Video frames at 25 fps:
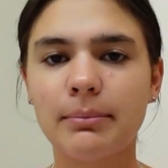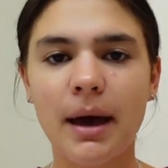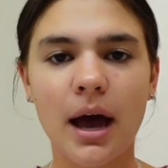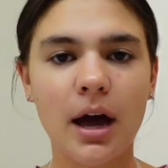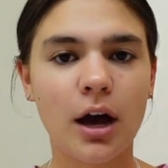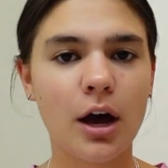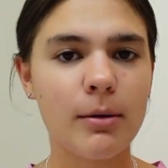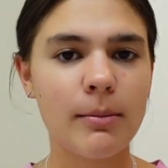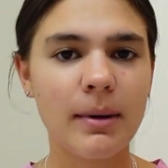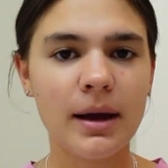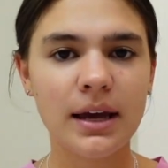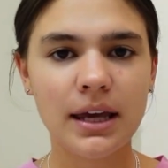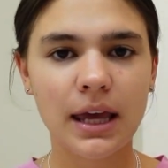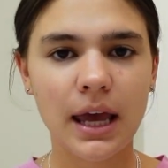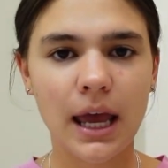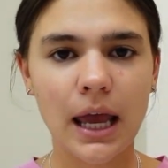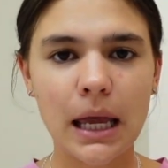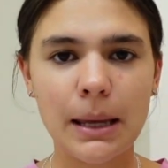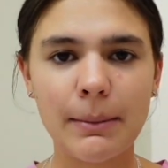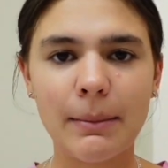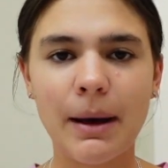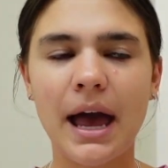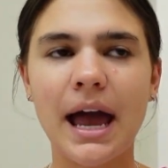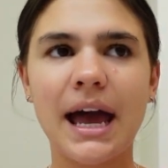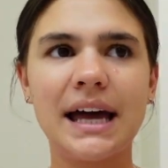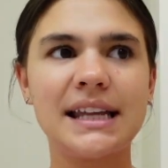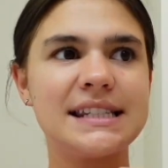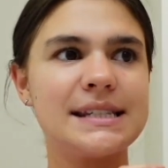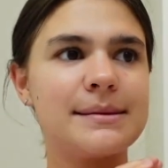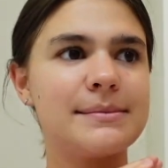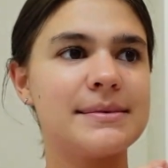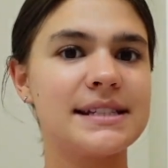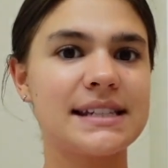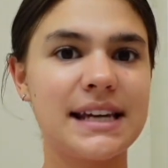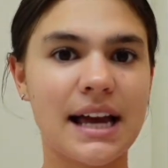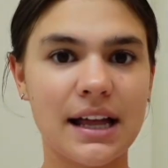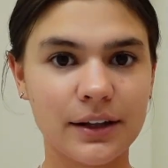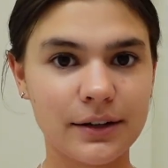back on my game, I had some
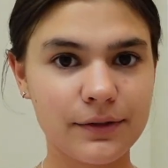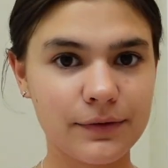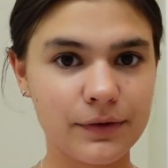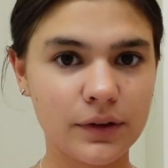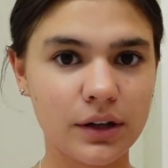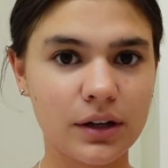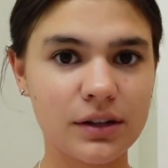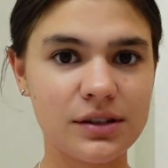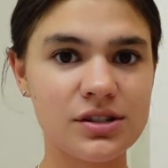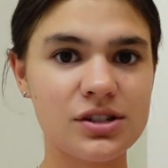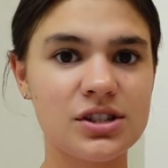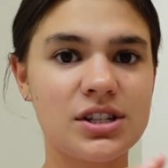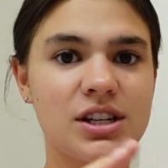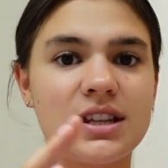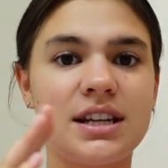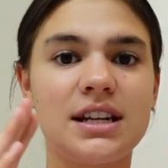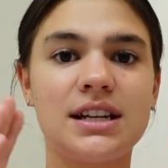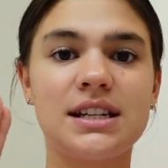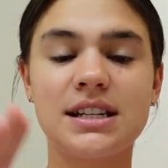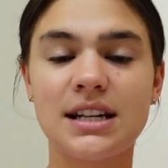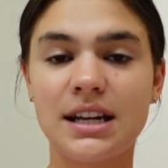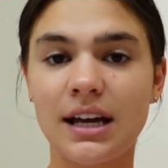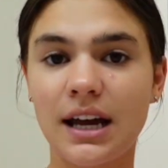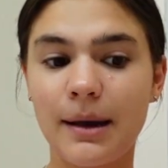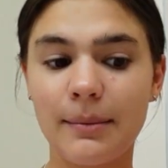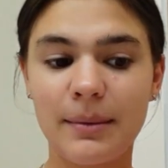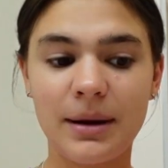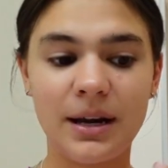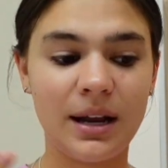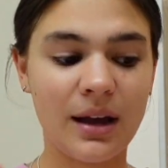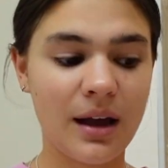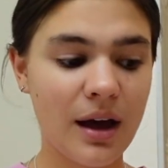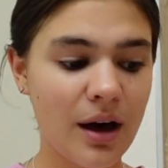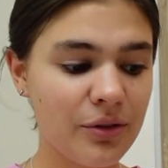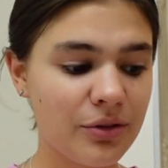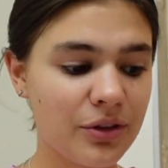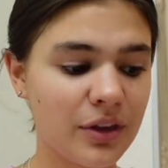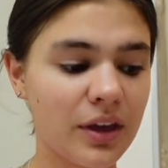salad for lunch and then tonight I'm eating
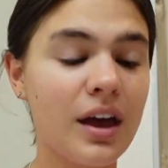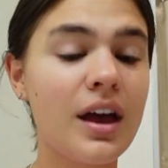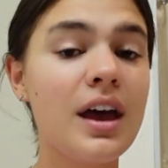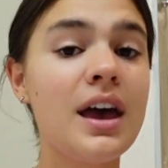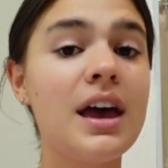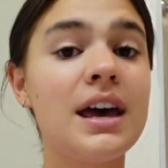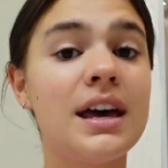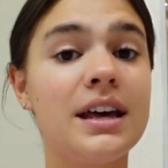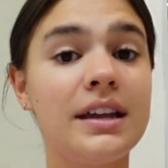healthy.